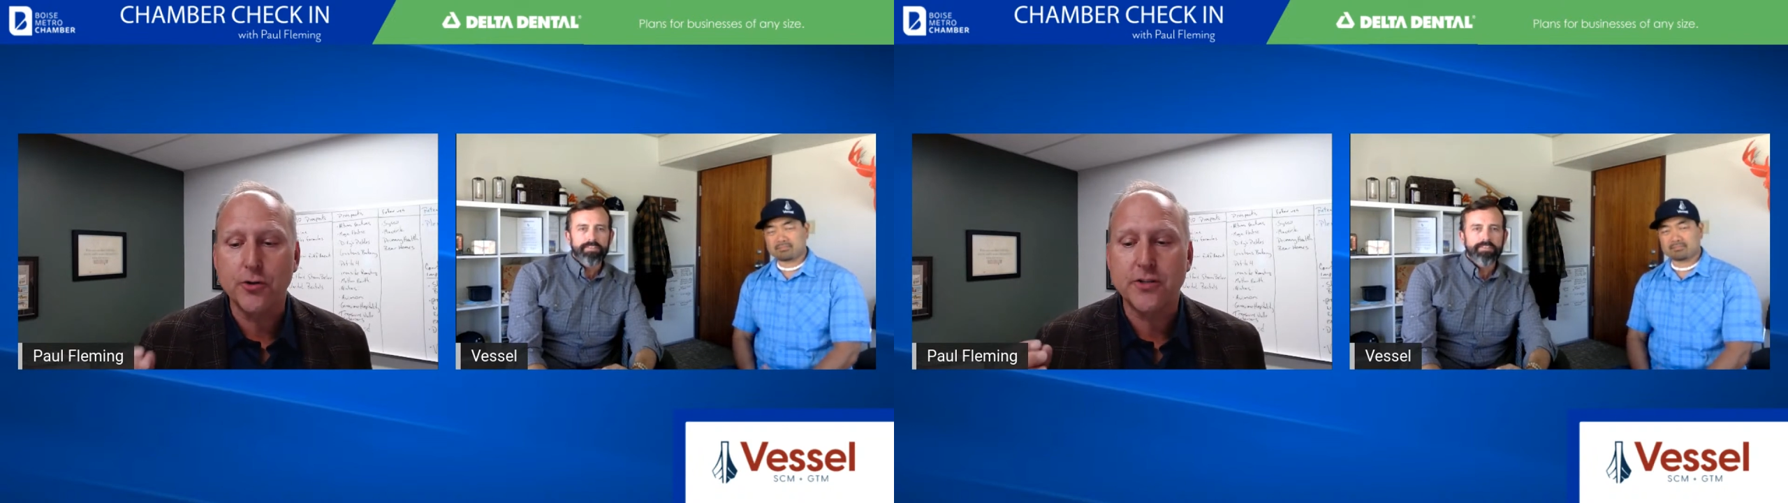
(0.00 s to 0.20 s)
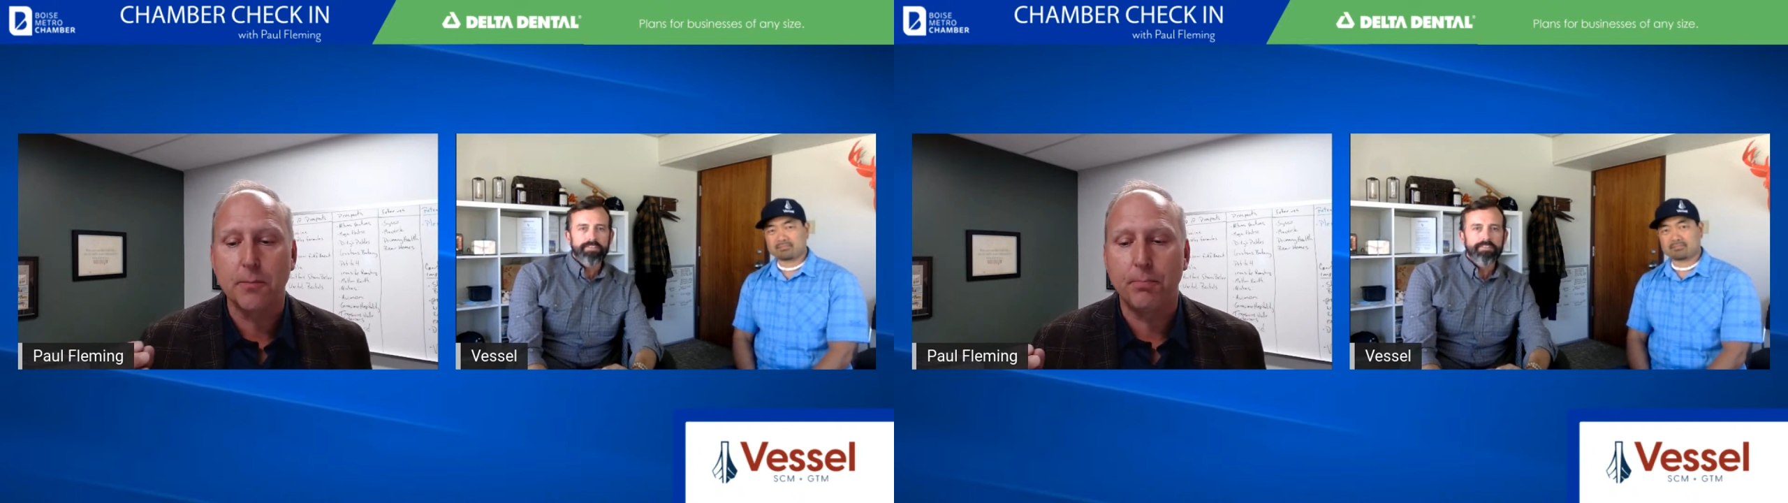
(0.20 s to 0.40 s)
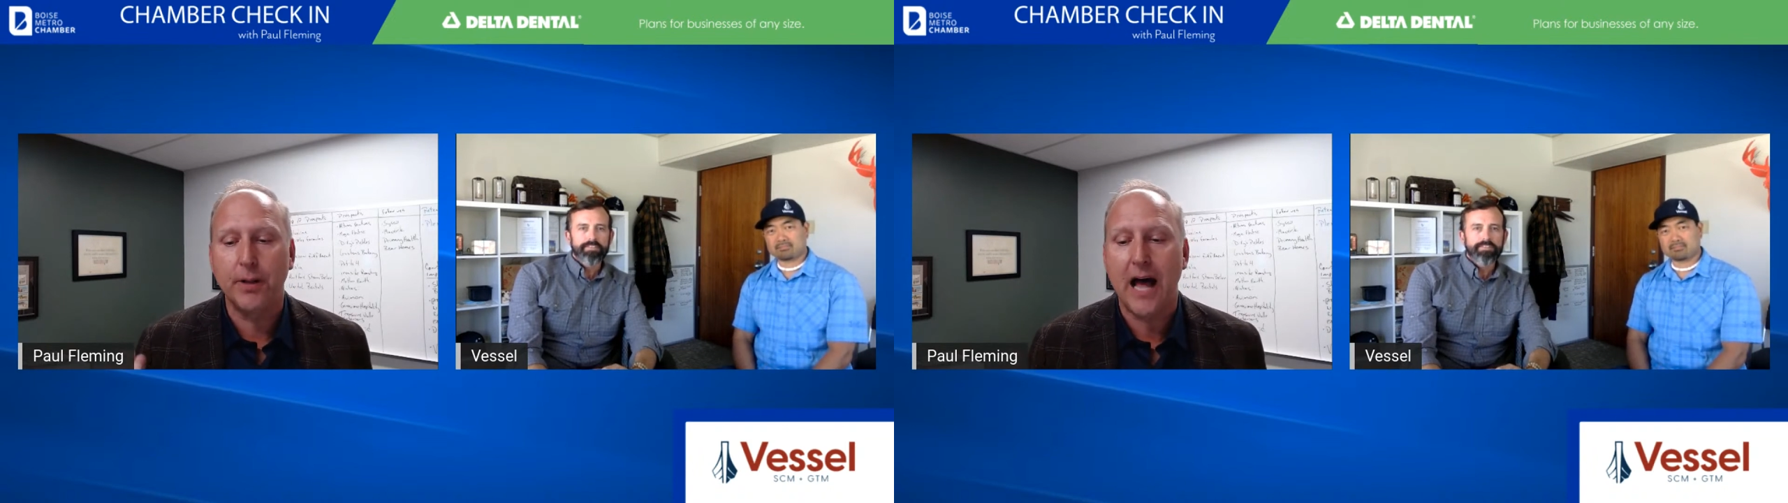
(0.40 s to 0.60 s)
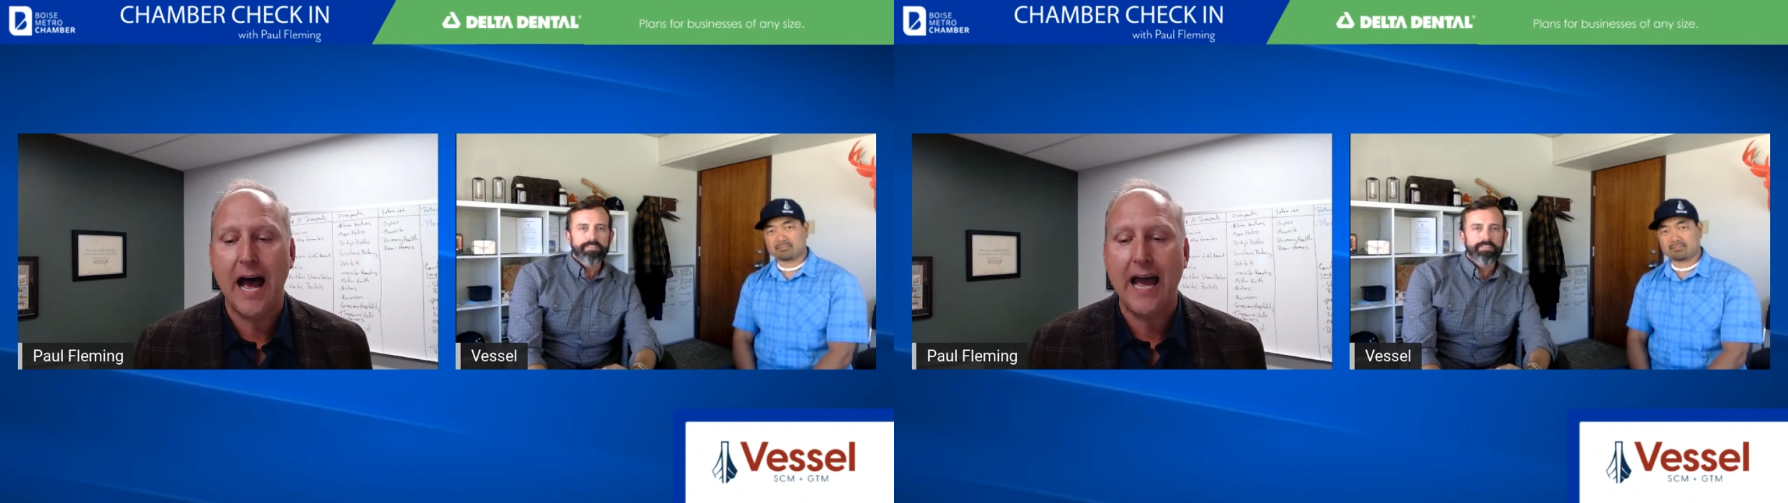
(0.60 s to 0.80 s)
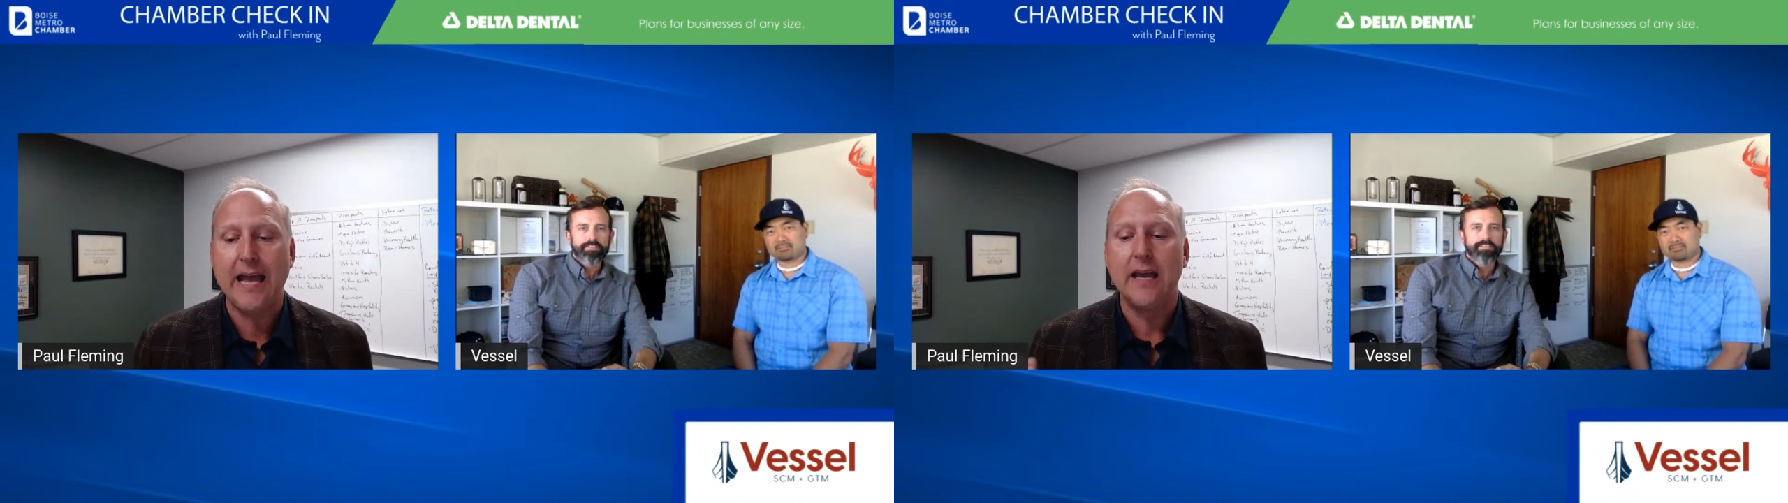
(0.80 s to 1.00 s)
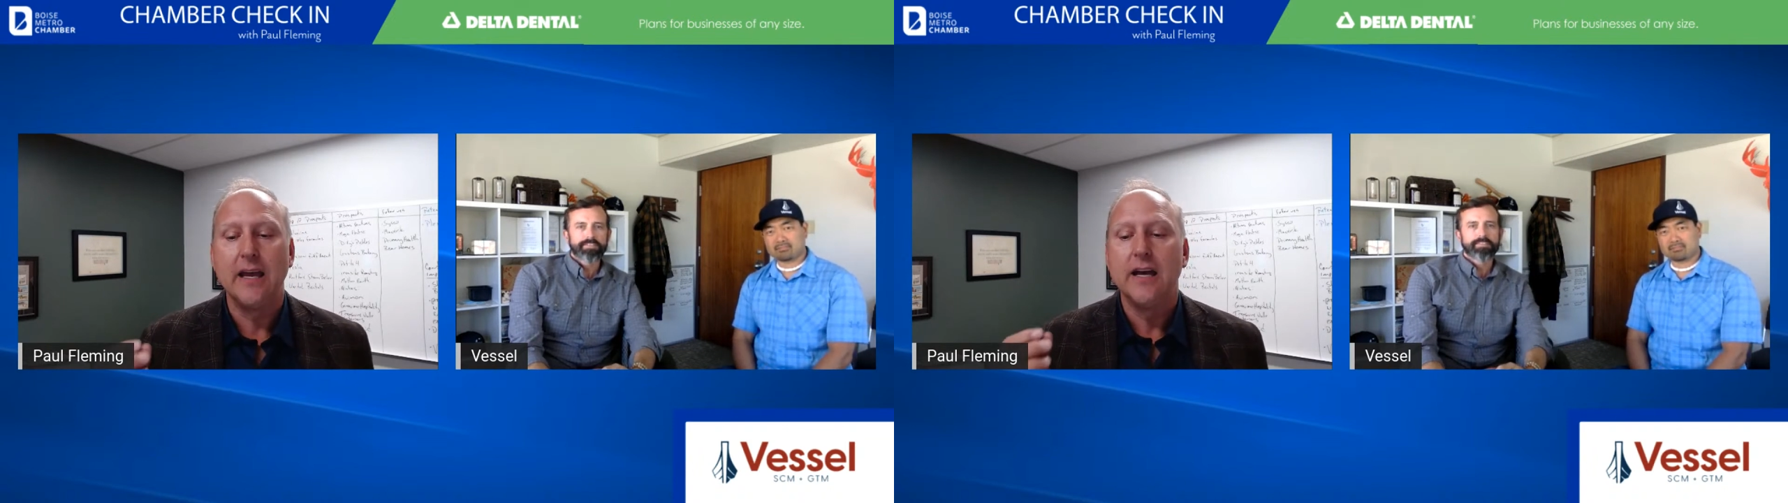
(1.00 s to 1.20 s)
supply